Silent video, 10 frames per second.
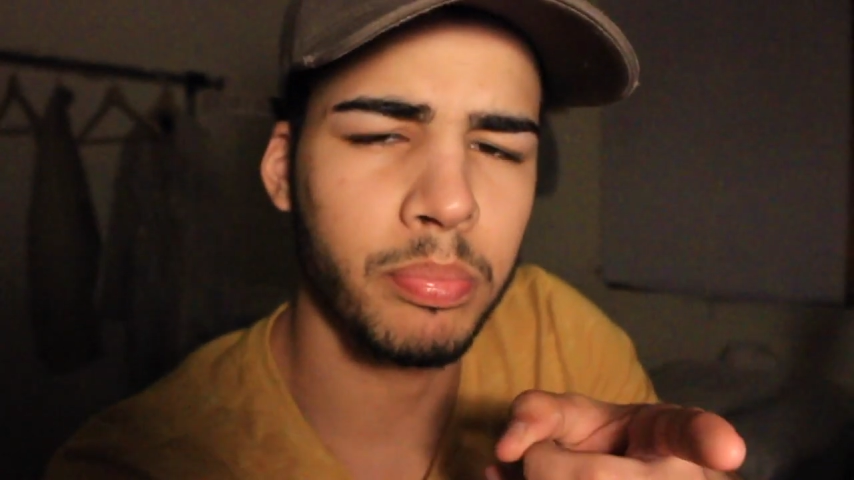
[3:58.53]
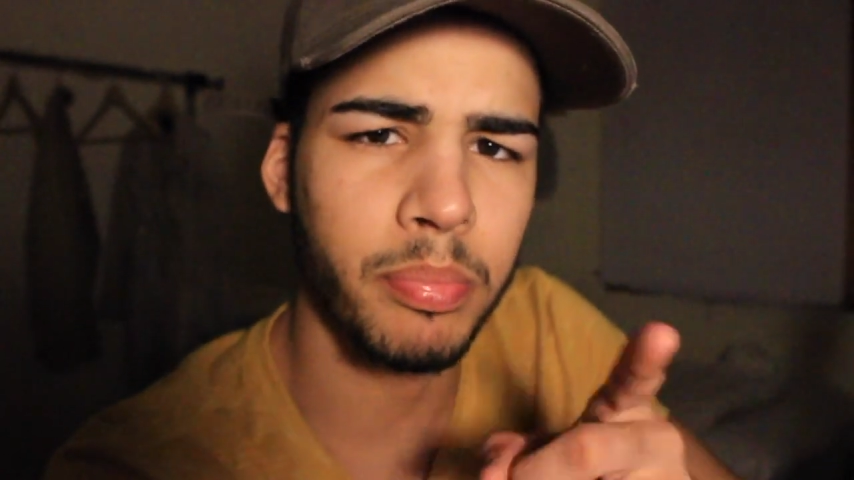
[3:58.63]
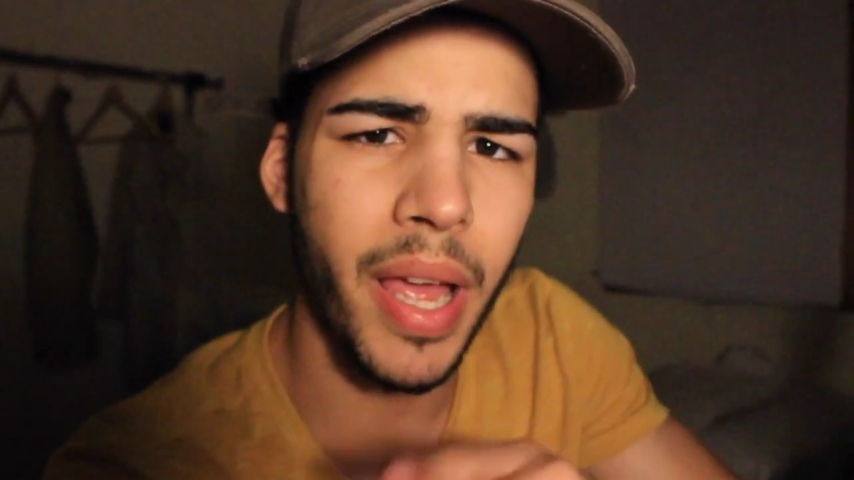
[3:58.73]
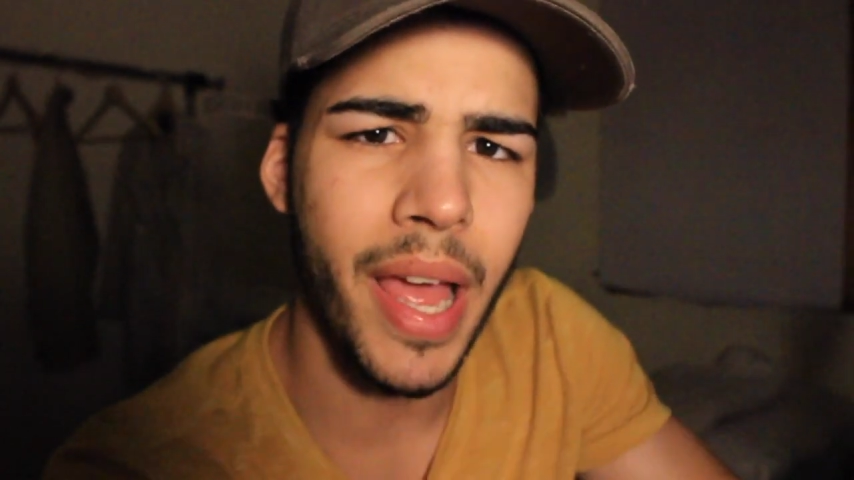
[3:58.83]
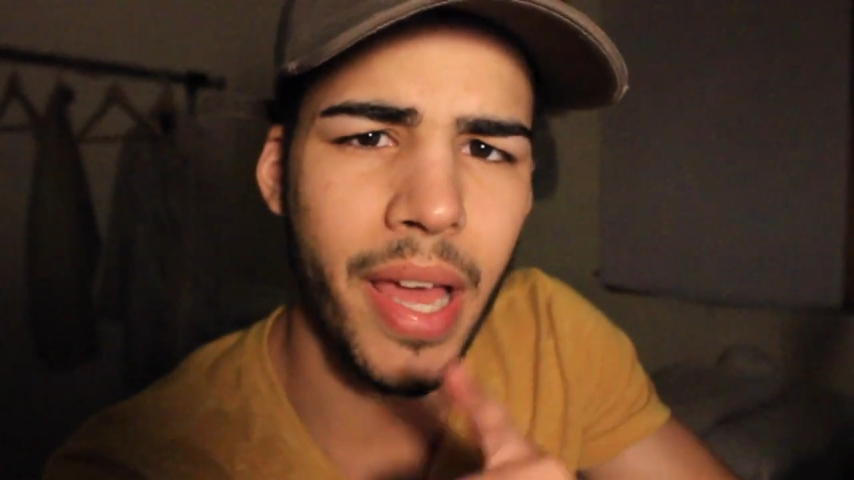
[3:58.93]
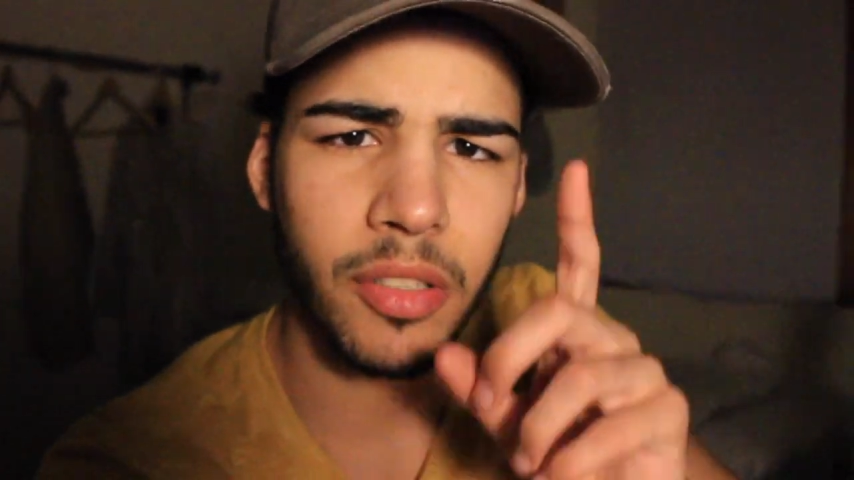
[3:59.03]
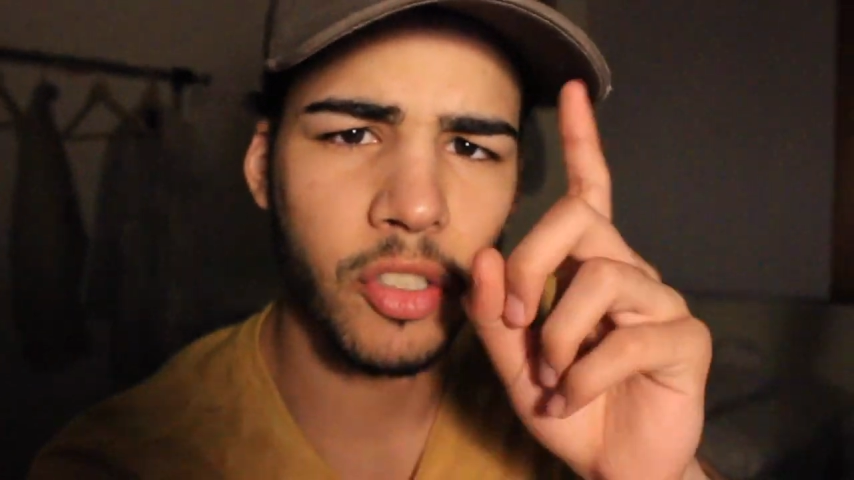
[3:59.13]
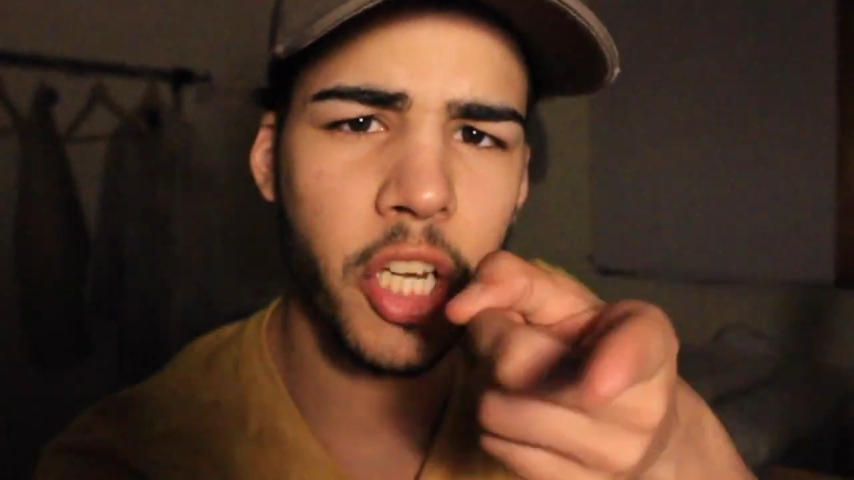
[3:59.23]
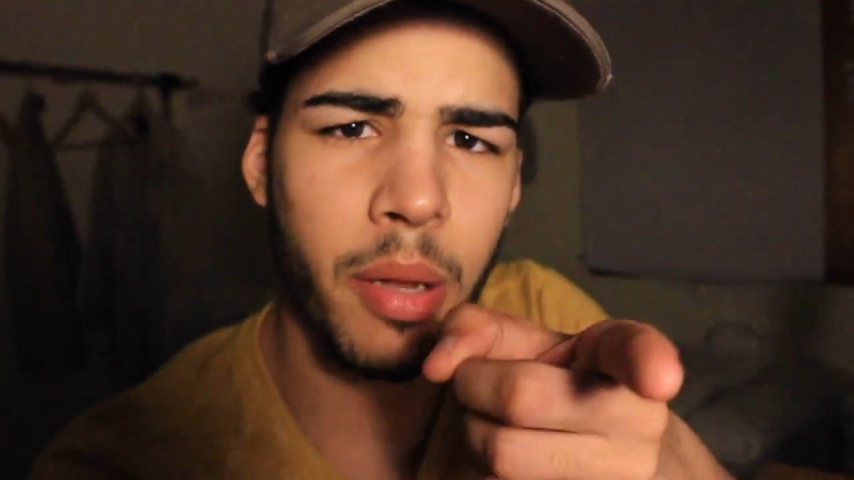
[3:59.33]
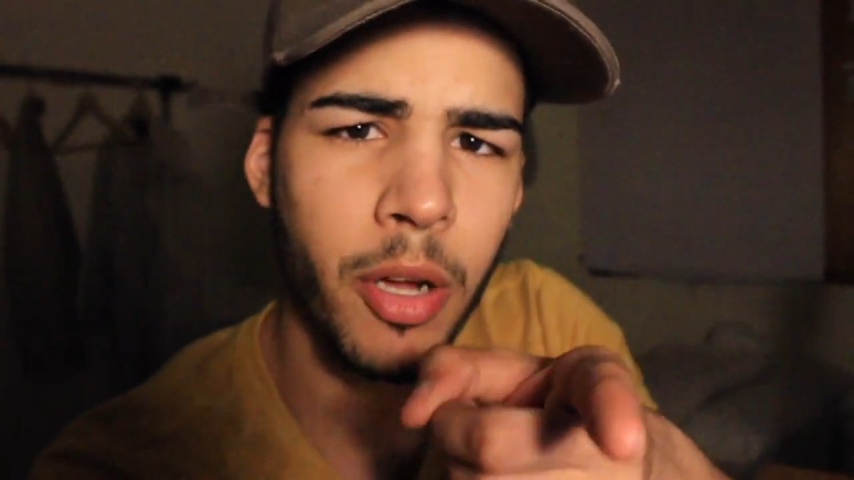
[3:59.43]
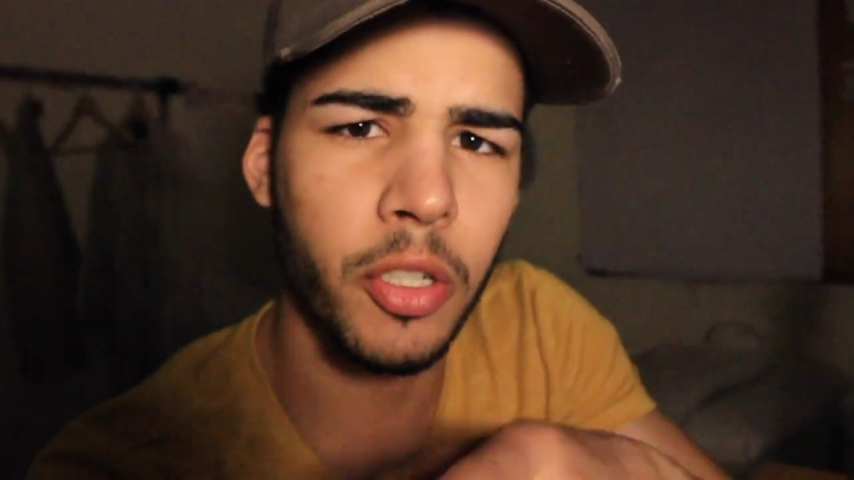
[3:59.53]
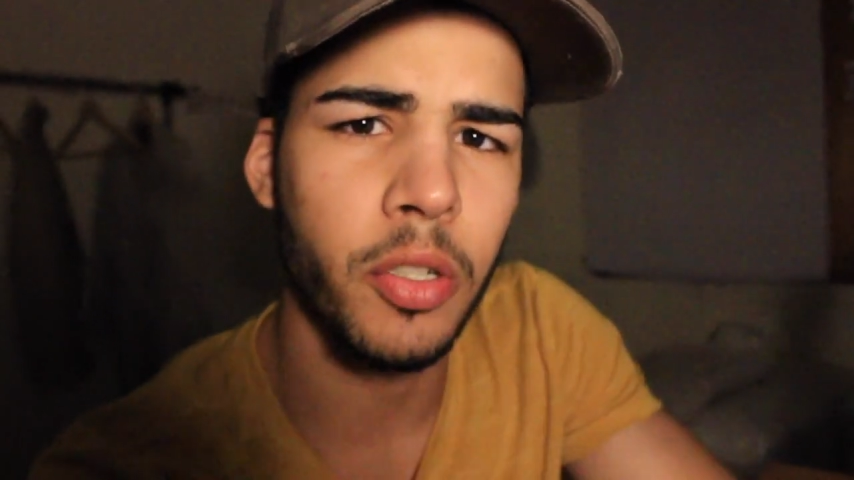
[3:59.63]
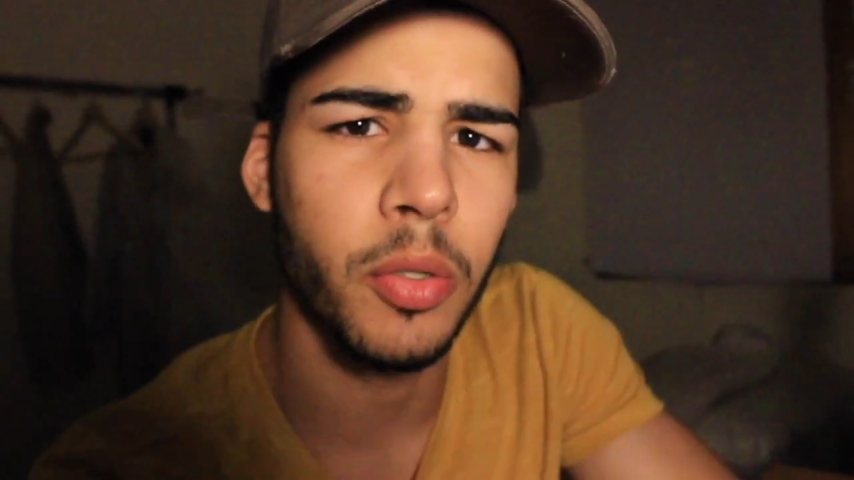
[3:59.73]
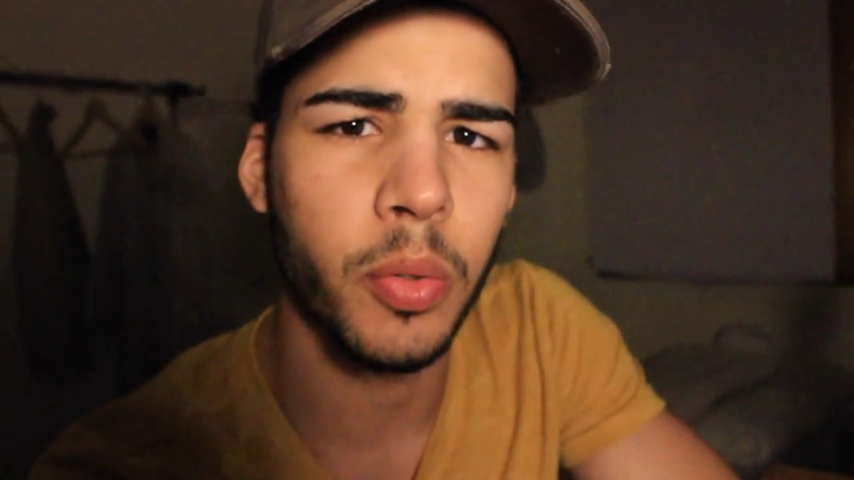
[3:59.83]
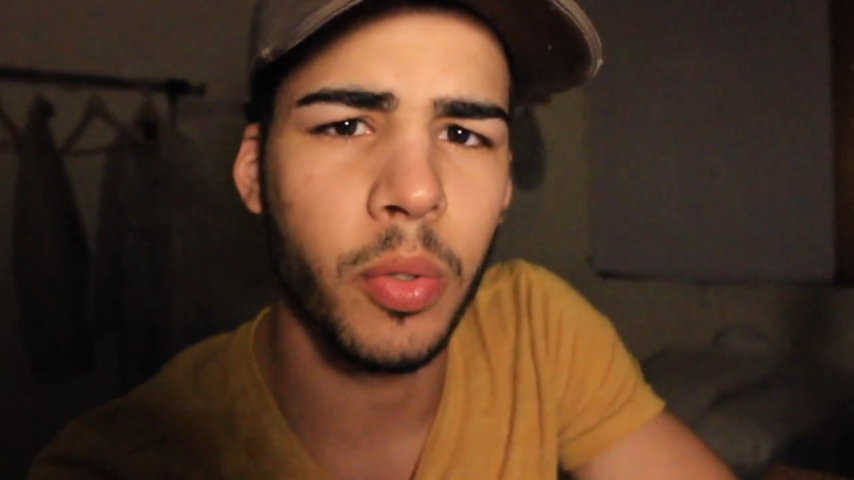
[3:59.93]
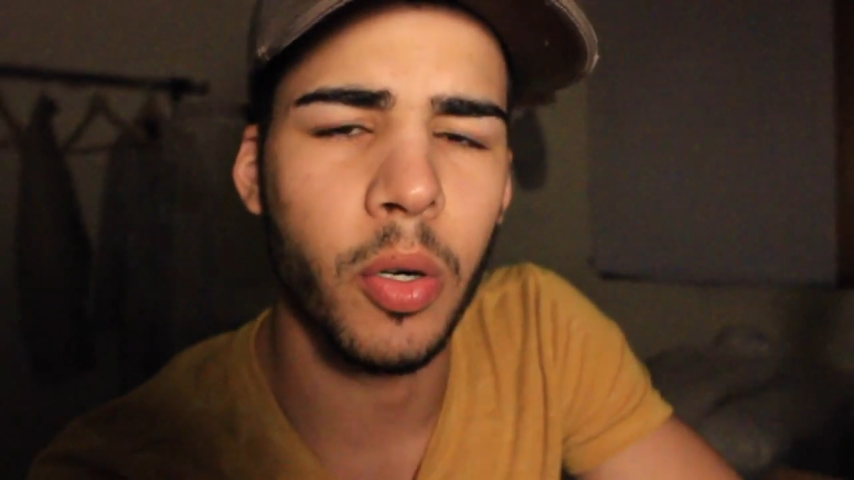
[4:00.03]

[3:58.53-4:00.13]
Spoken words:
bad, shame on you,